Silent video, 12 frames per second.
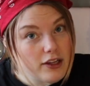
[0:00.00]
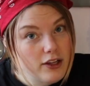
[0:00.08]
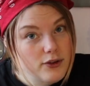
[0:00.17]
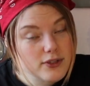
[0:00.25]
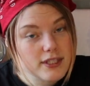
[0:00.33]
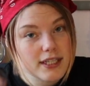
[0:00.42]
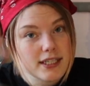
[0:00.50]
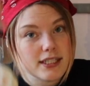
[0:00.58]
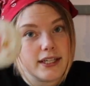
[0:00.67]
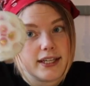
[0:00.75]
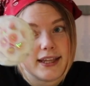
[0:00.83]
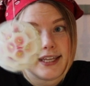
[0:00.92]
close
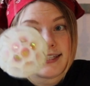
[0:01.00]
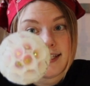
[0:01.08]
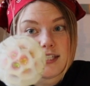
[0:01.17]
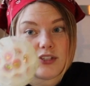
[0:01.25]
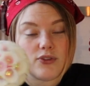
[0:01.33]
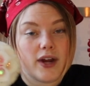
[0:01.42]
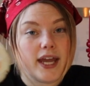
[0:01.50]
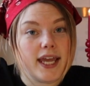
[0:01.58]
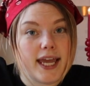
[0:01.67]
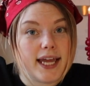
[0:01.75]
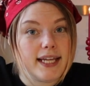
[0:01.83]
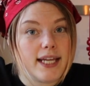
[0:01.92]
this, let this dry,
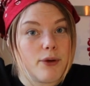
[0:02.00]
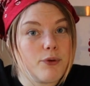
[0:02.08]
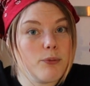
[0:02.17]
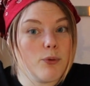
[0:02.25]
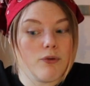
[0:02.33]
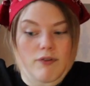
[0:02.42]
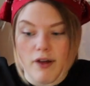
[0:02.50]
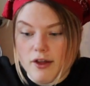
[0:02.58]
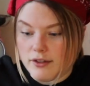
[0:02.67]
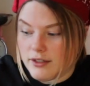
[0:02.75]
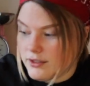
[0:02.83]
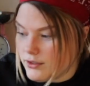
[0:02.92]
and then we move
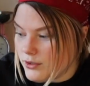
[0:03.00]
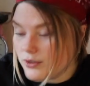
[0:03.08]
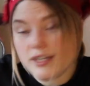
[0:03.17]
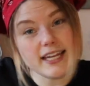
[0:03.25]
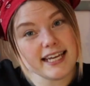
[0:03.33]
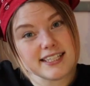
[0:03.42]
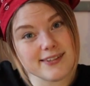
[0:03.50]
on to the next